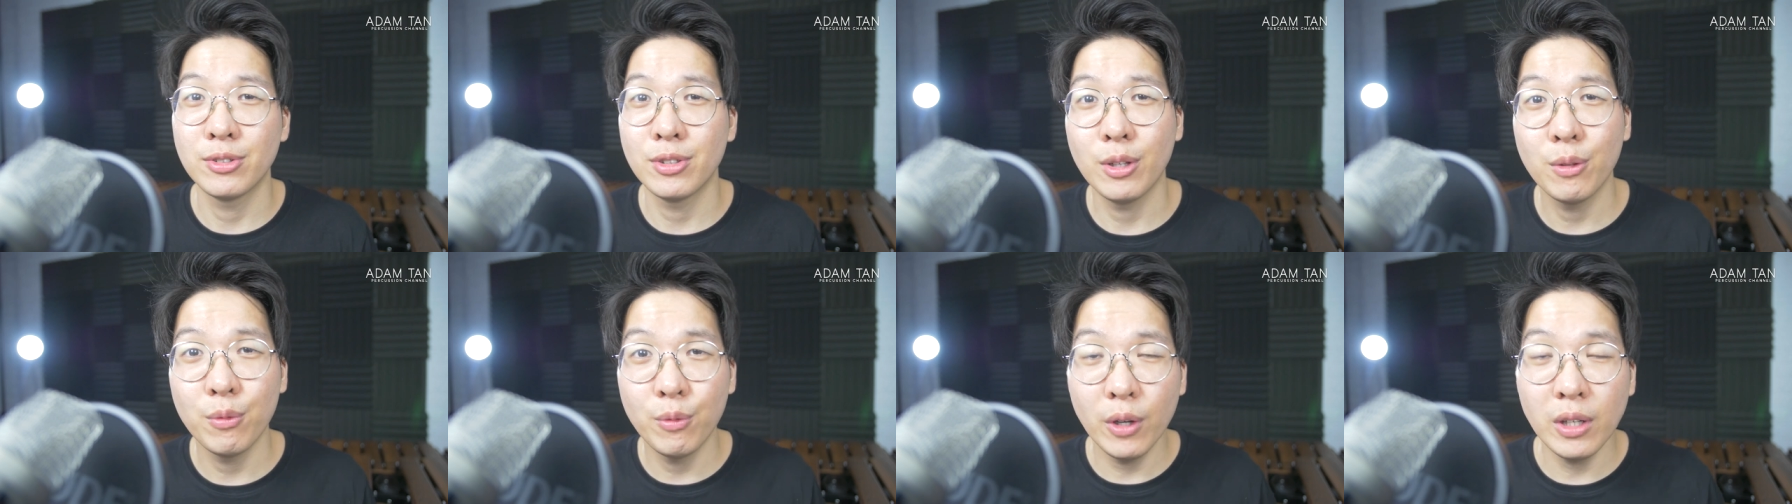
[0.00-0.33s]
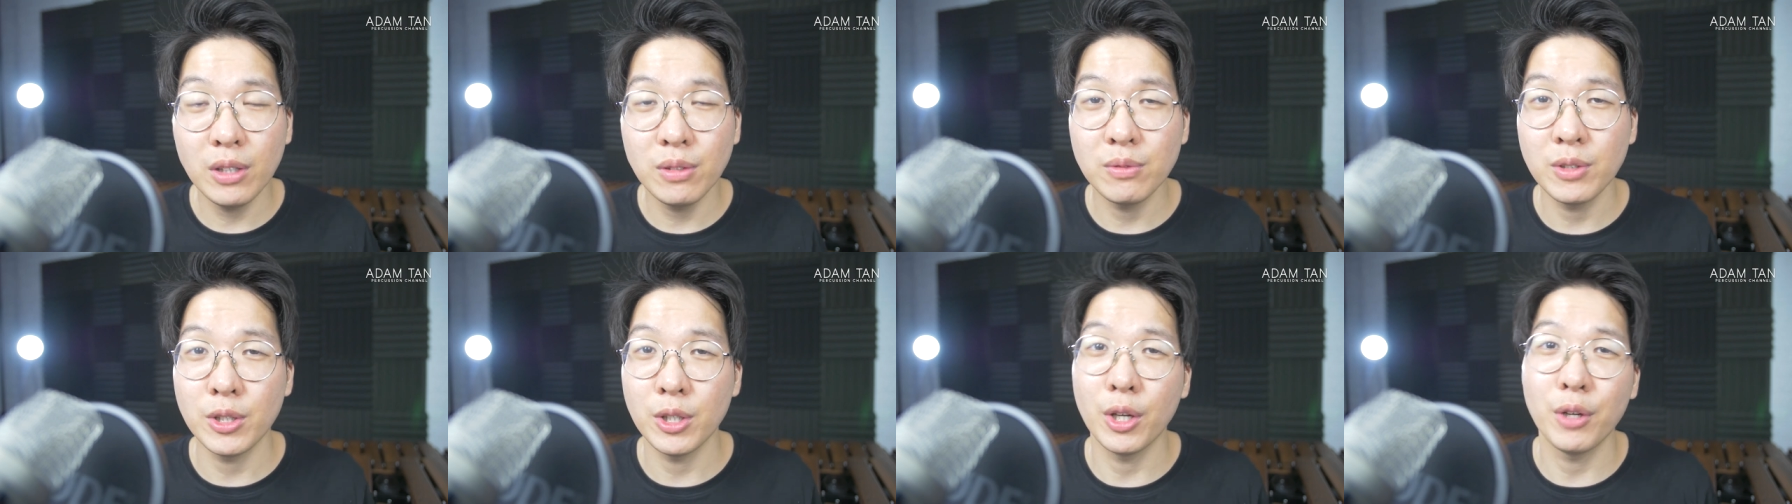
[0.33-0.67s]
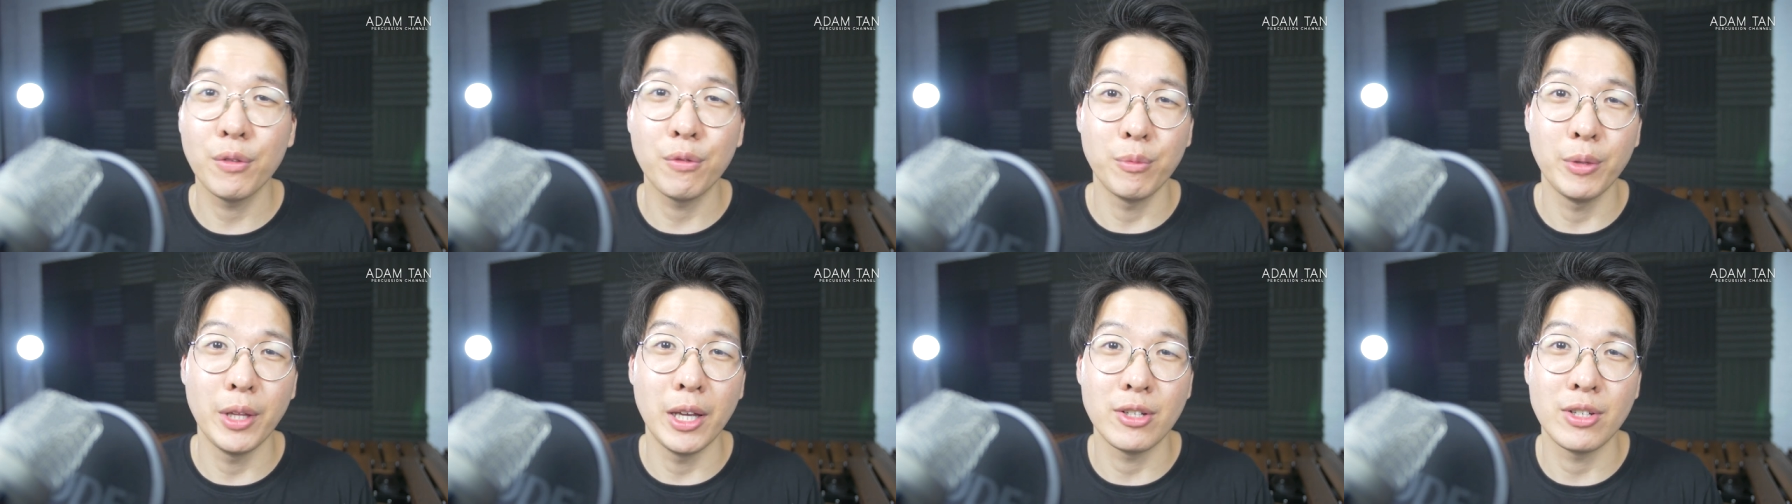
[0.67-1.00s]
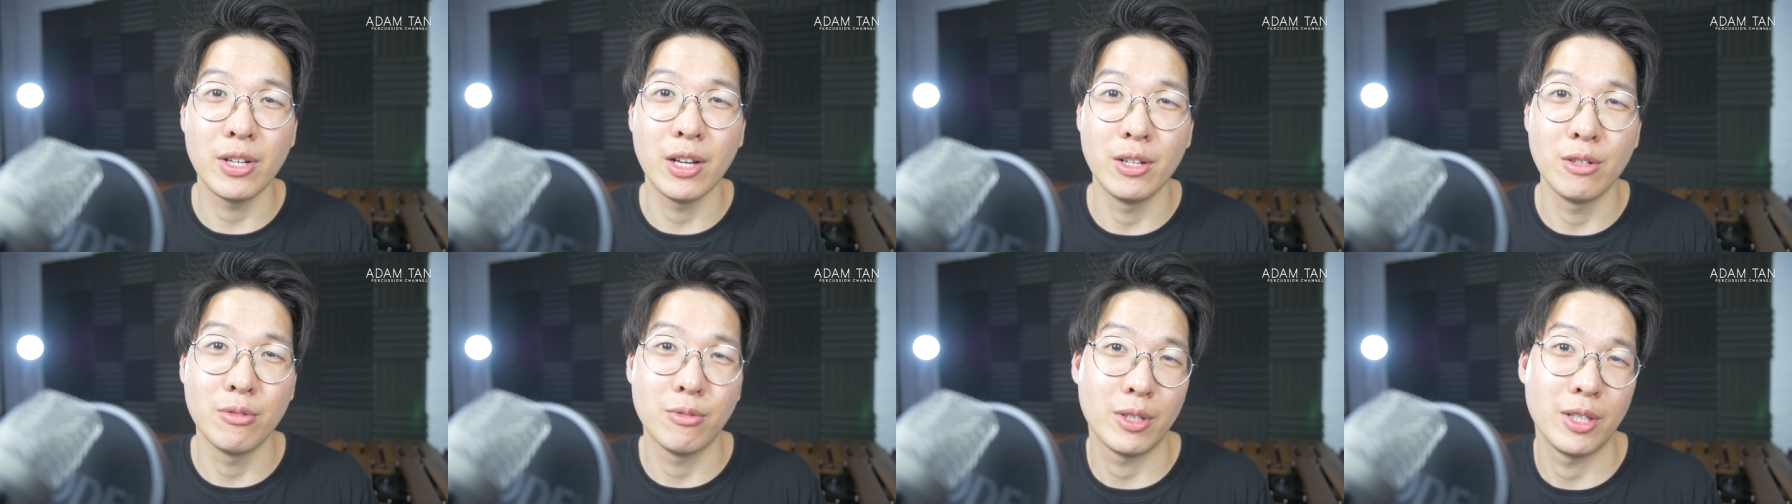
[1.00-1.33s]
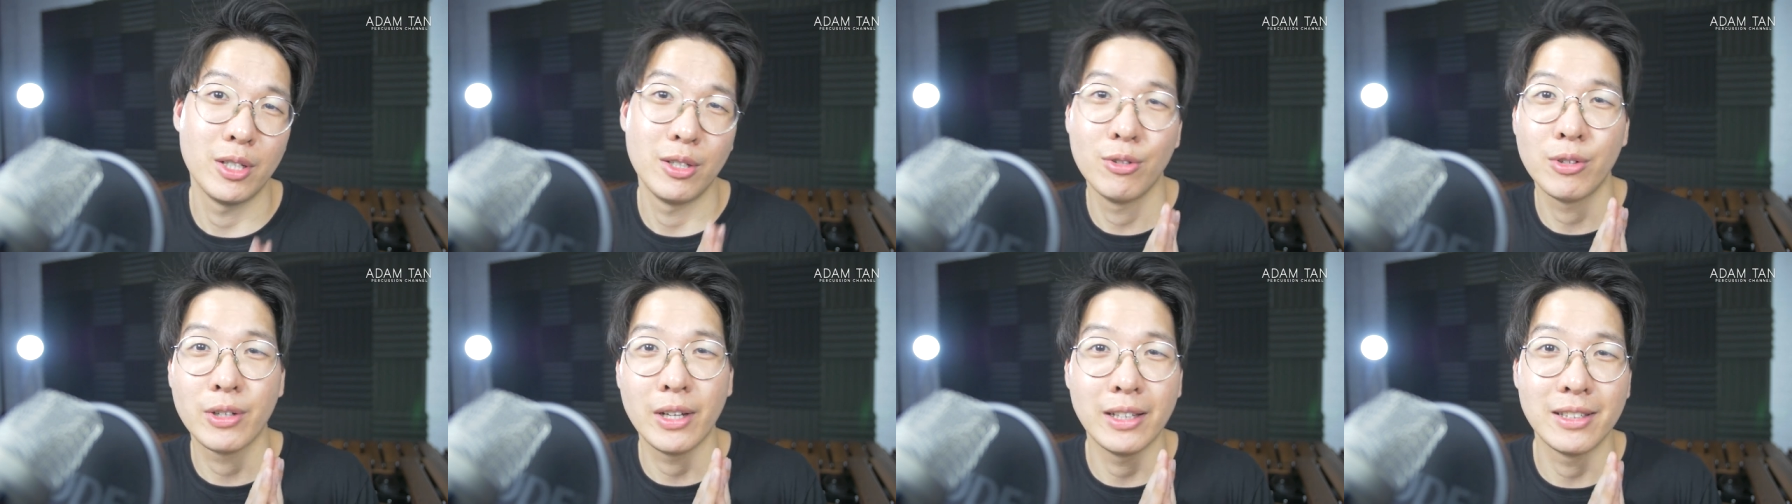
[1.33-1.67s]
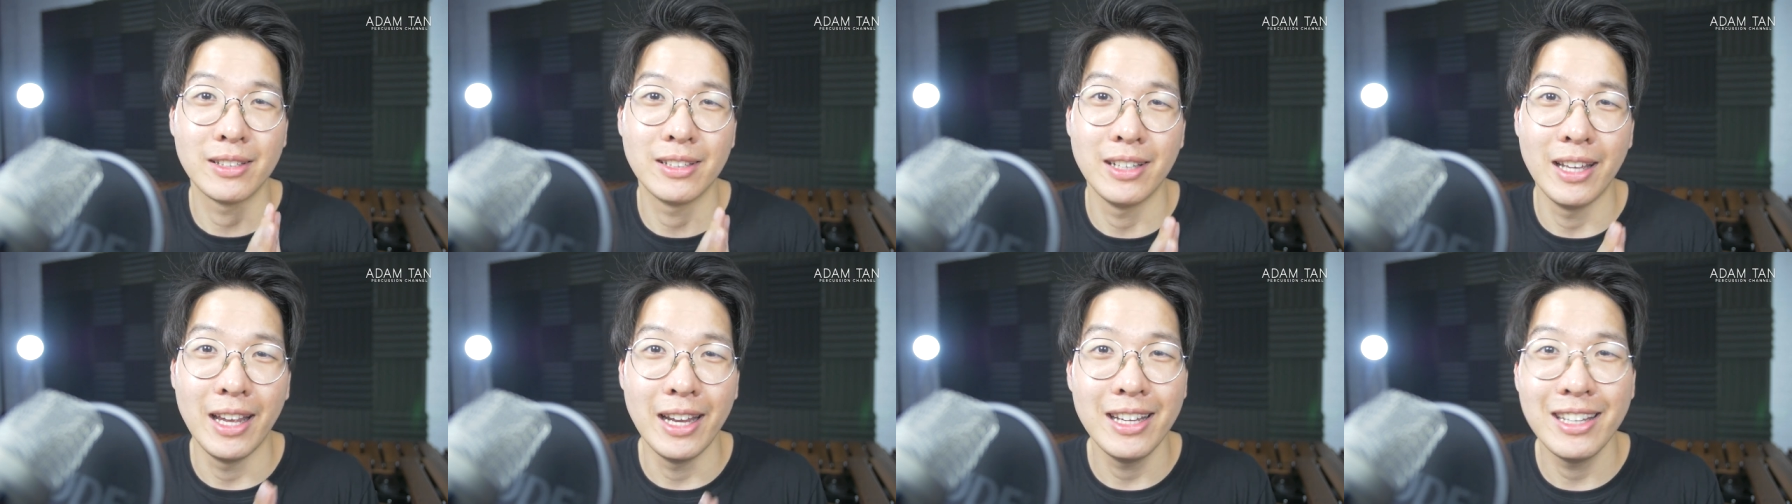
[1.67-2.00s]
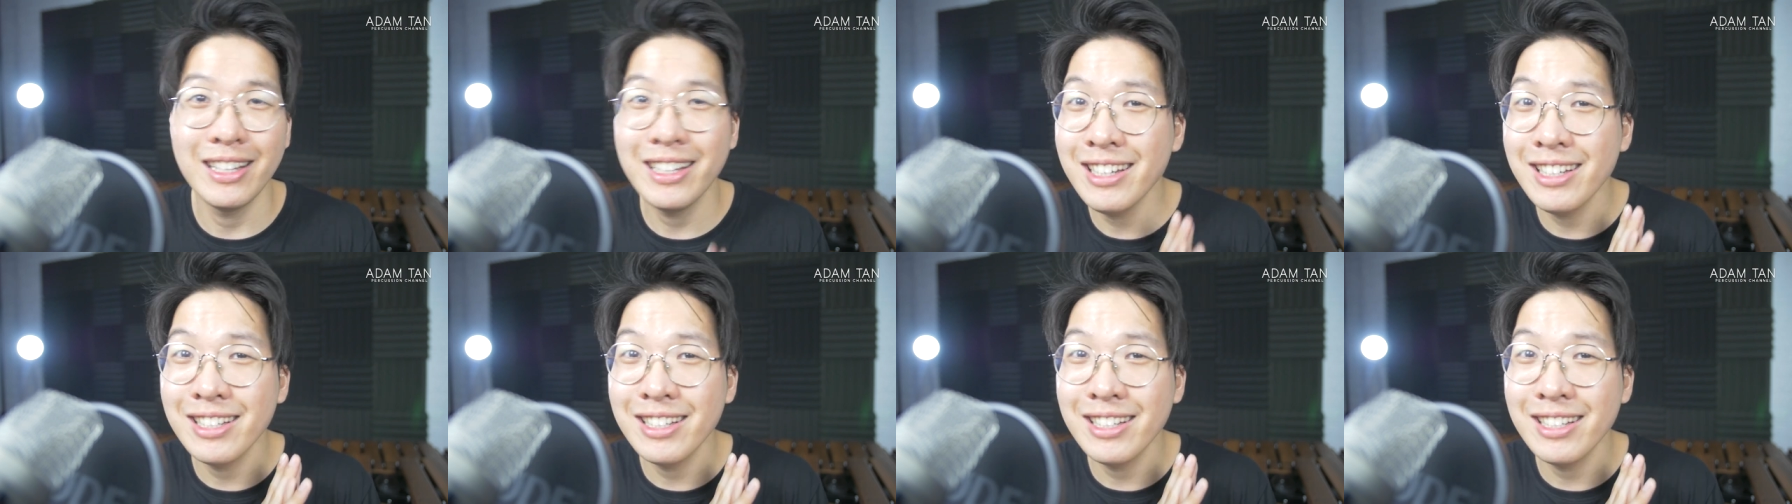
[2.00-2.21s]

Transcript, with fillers: So the first video from that channel we're going to look at today